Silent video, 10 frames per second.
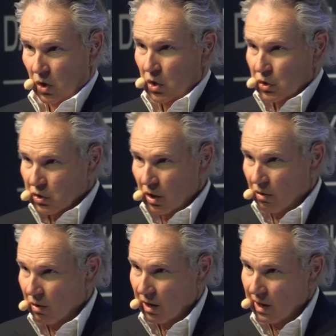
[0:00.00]

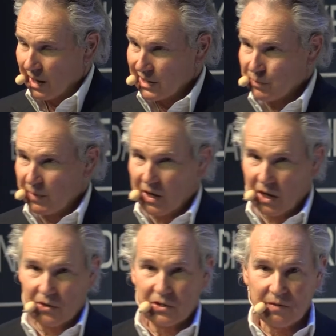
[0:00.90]
So I'd spent
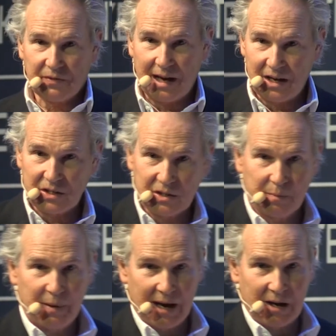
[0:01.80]
hundreds of thousands
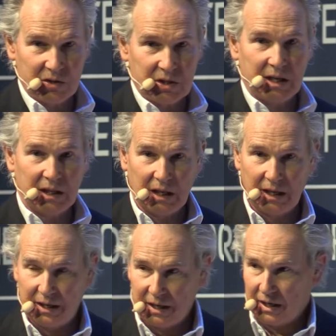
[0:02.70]
of pounds in
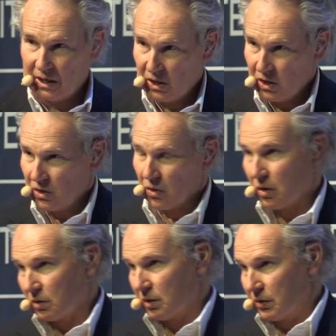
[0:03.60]
London,
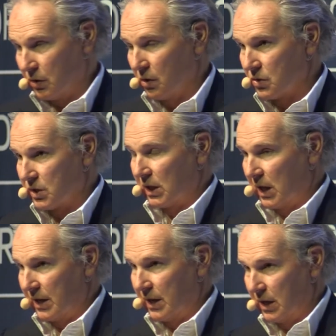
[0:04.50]
or euros in
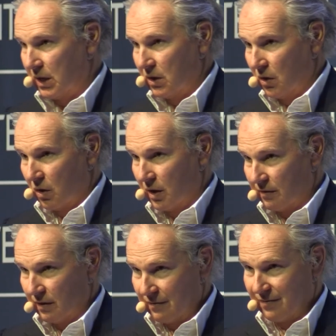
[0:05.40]
London,
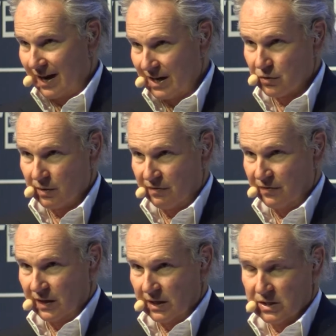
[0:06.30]
on advisory
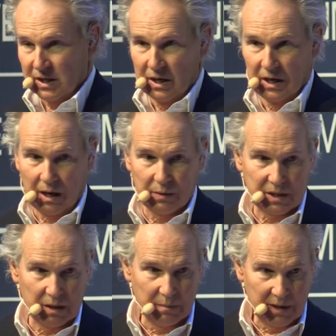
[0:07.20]
fees. I was
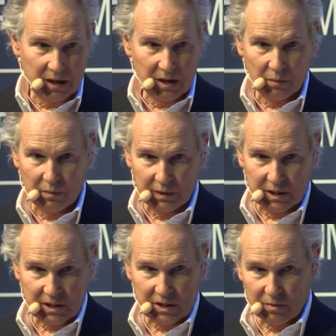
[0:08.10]
in the middle with
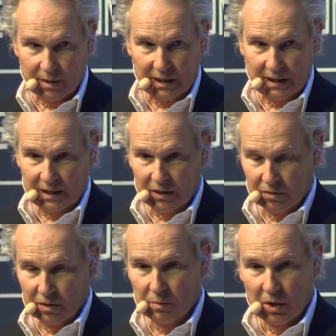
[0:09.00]
this Israeli
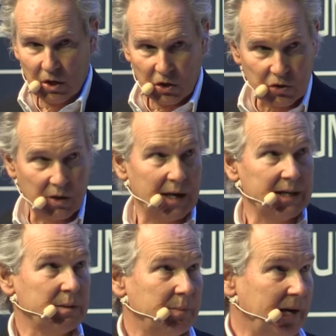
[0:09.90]
group trying
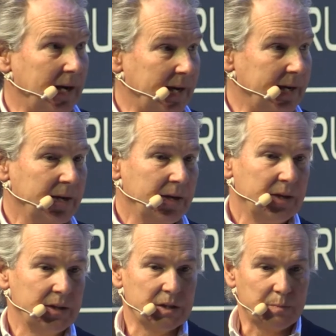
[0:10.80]
to buy
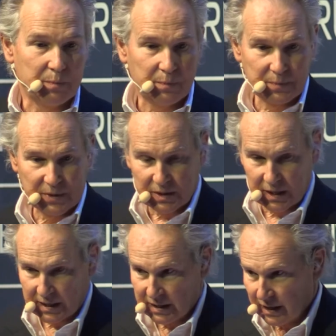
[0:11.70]
this
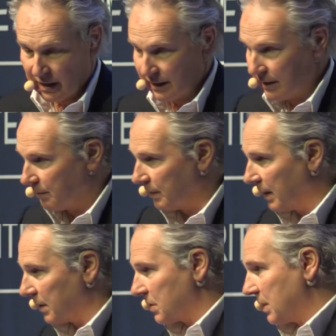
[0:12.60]
CityCon in
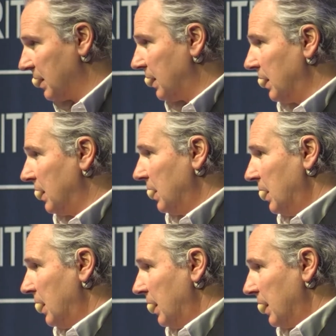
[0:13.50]
Helsinki,
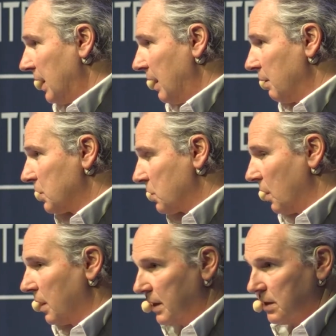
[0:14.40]
and I was
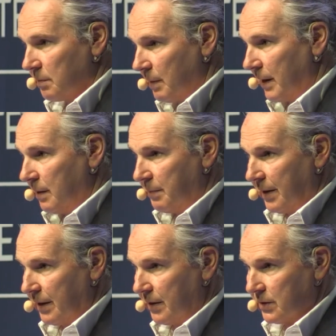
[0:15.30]
talking to my
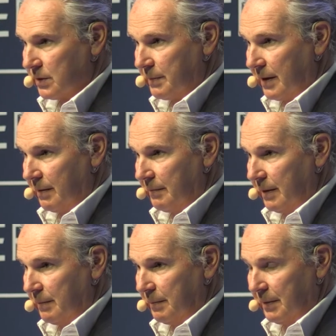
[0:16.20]
competitors about
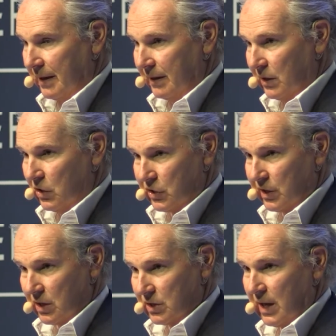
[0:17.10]
maybe buying their
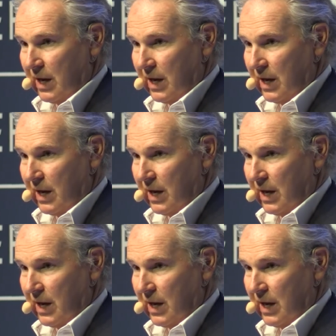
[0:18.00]
shares,